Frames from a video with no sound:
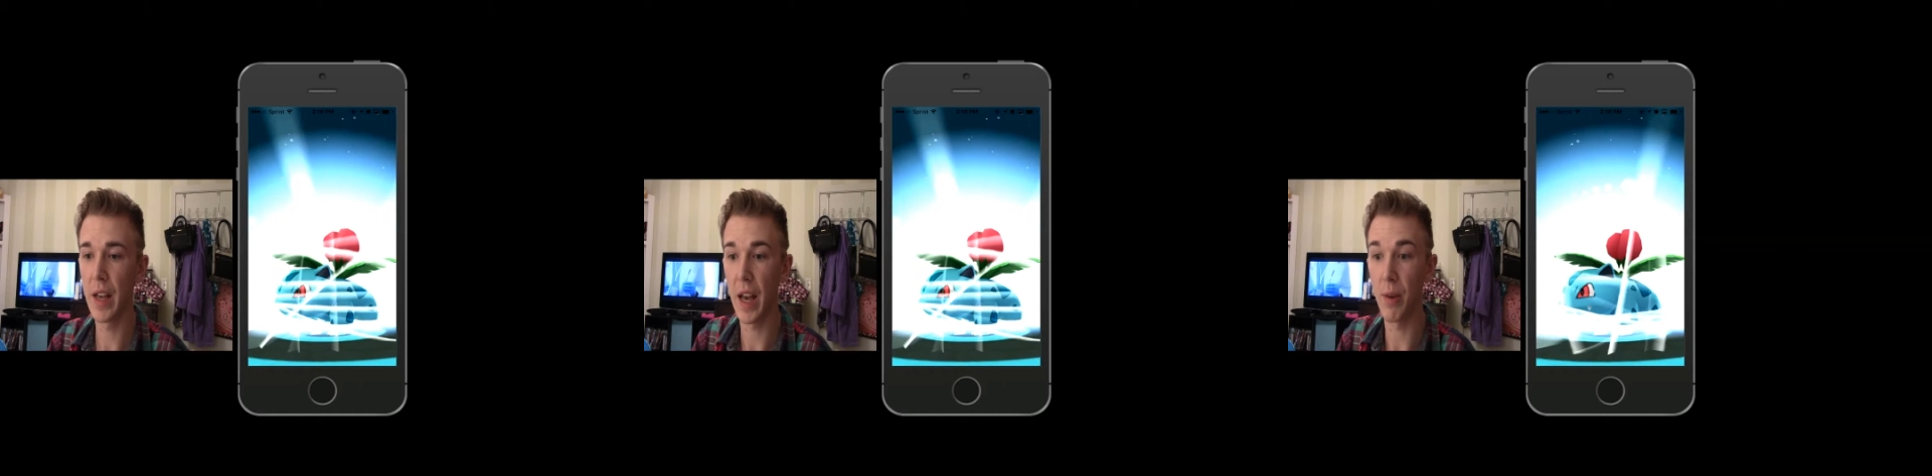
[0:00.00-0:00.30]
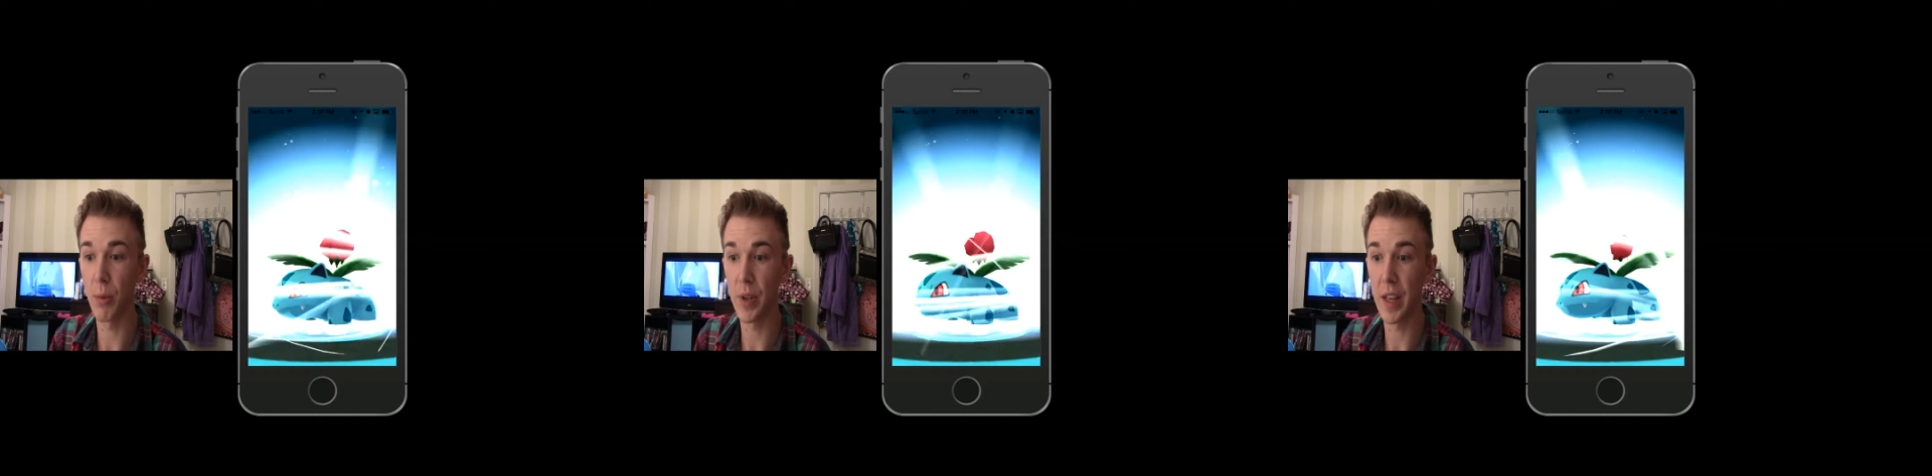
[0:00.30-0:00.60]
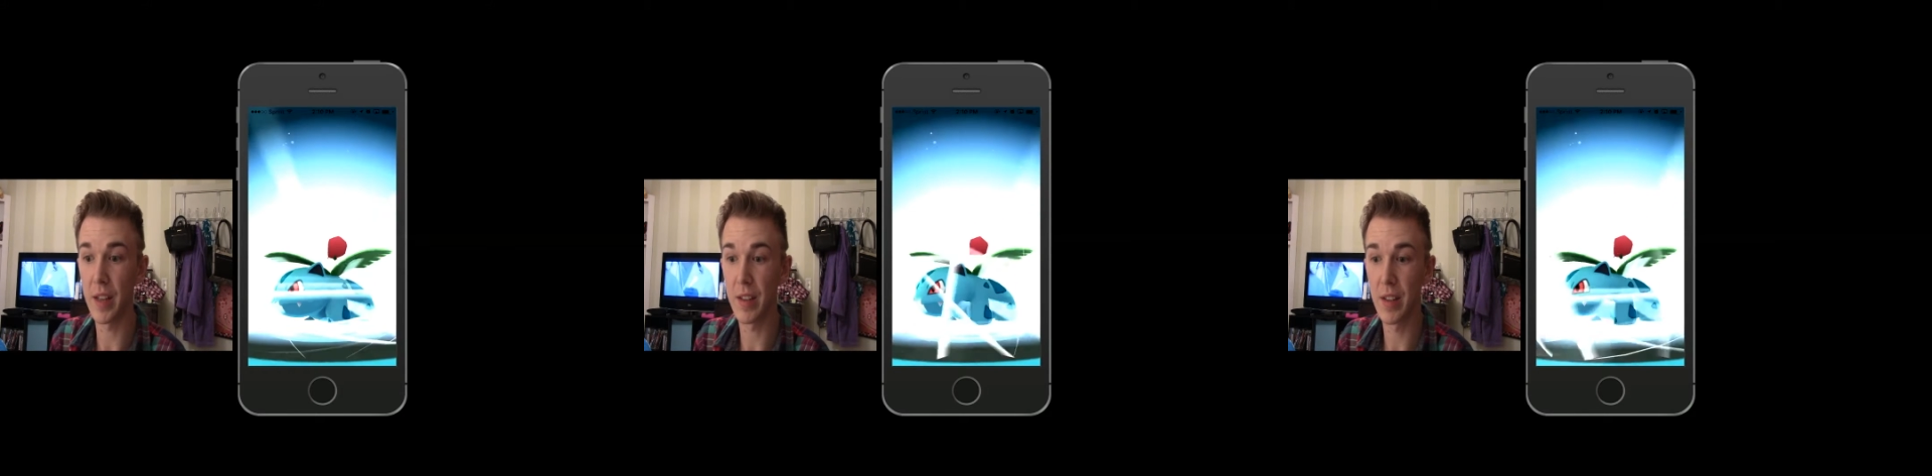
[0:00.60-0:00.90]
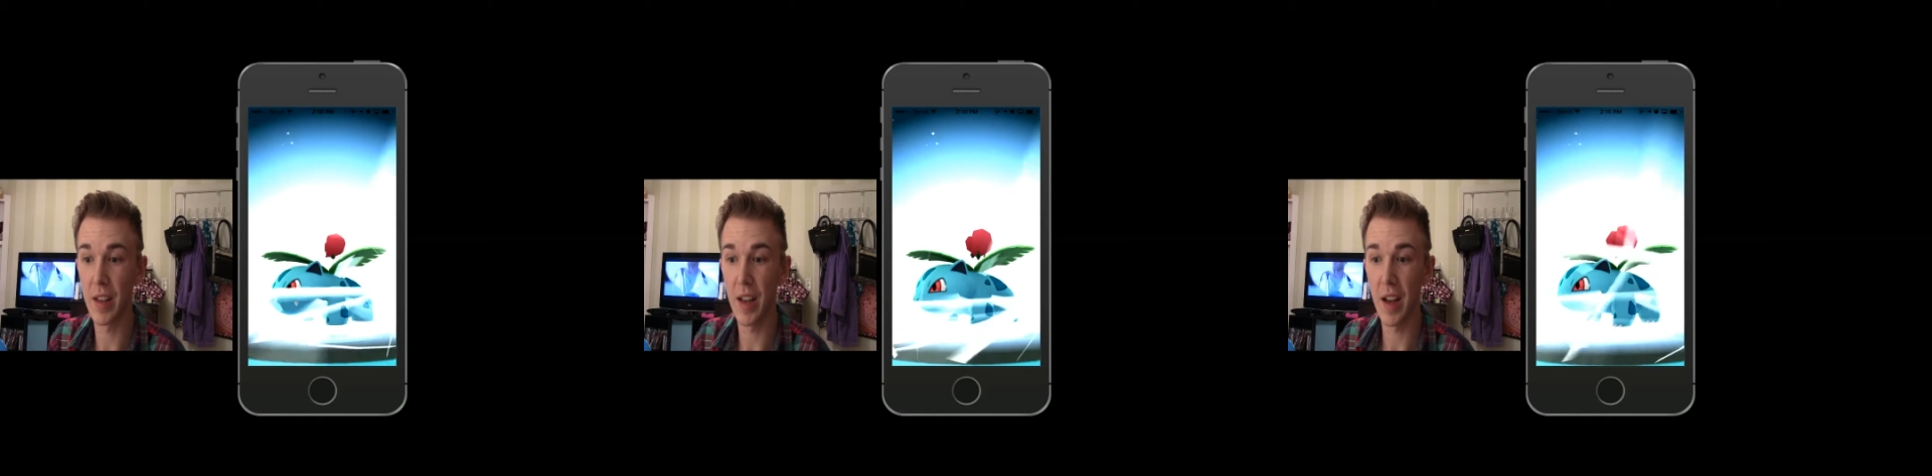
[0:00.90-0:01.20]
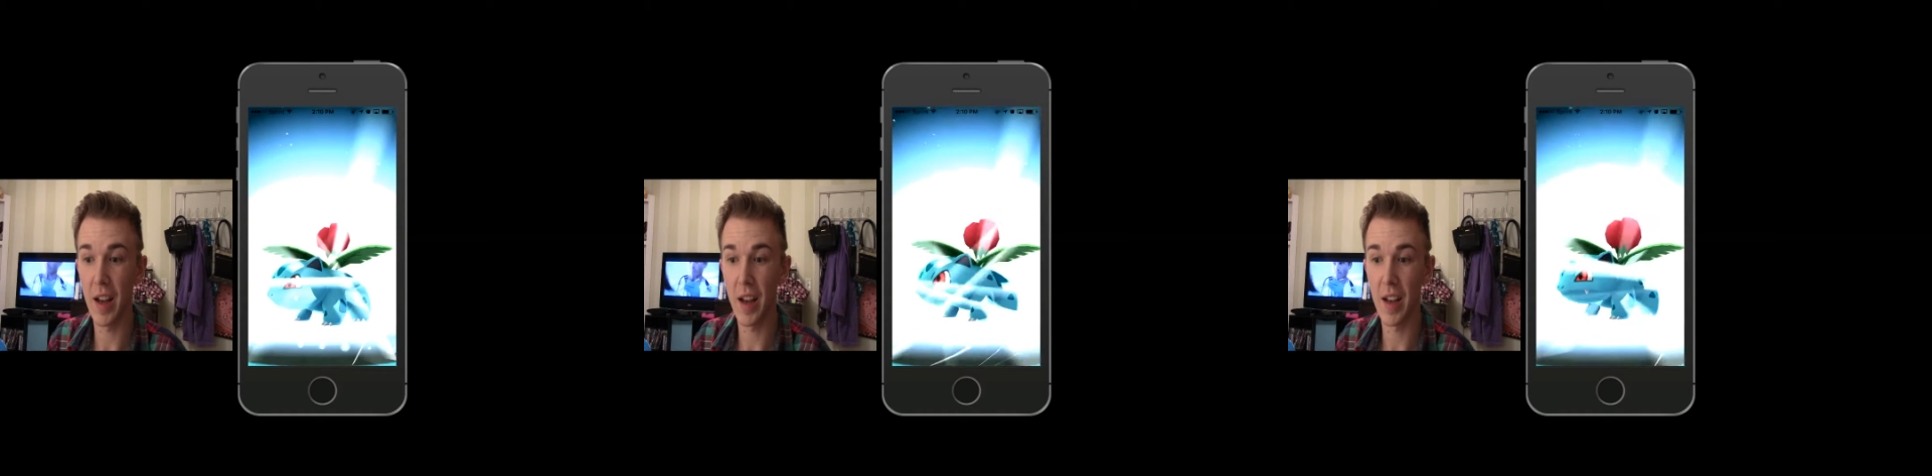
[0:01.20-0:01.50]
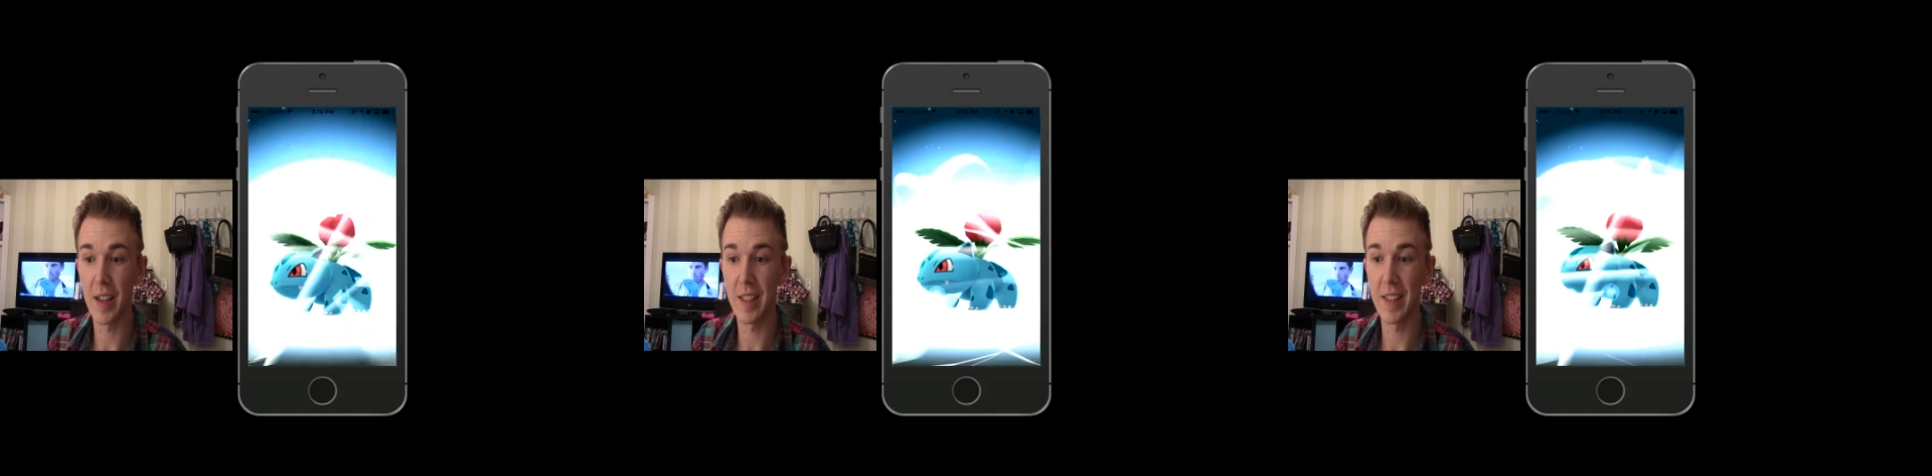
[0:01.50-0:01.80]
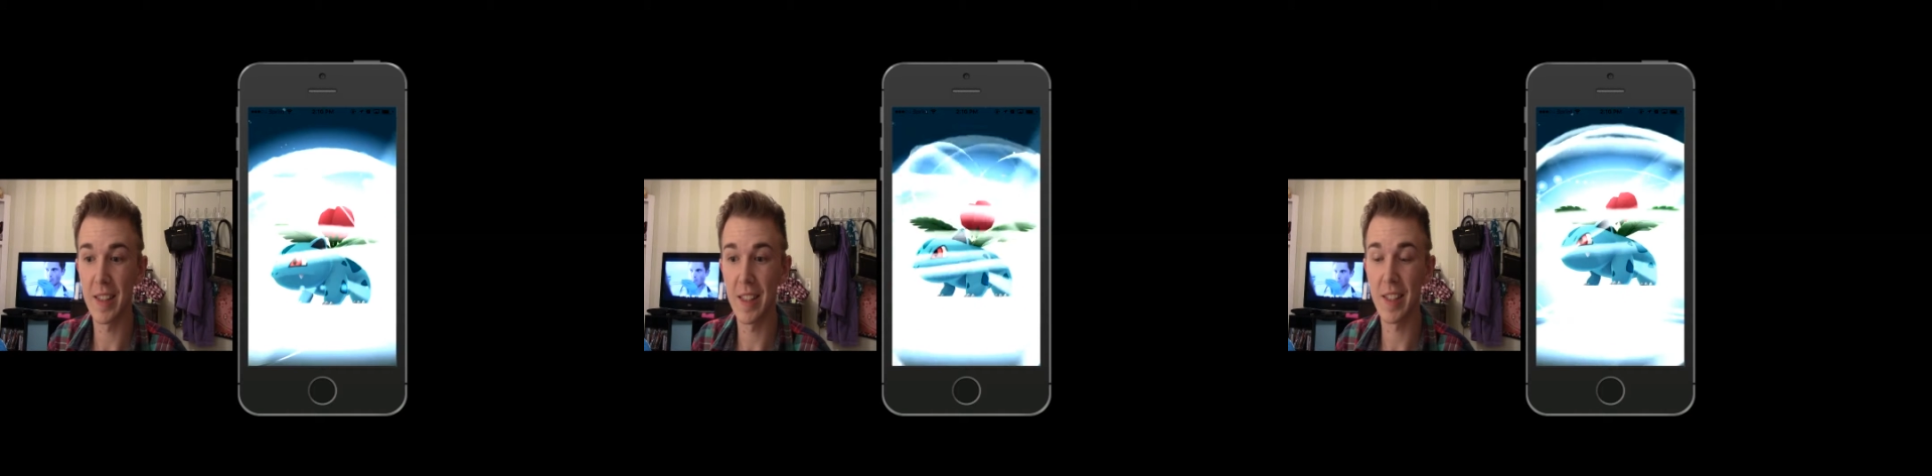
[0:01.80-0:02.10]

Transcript: And we'll get the